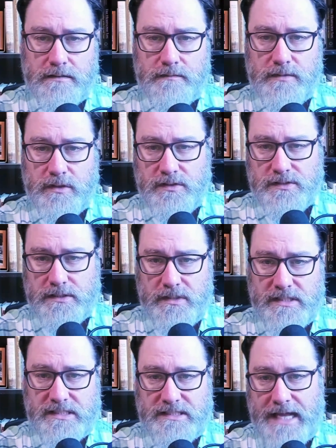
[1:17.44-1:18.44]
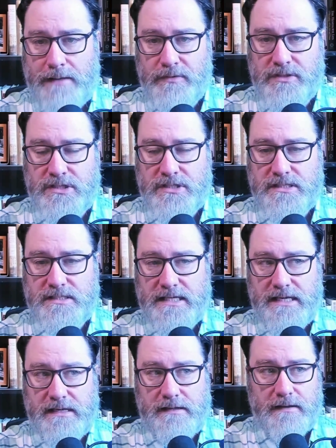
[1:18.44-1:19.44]
but also establishes
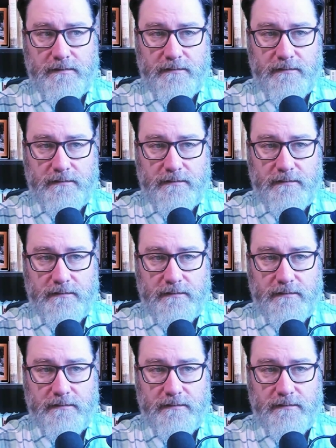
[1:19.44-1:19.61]
the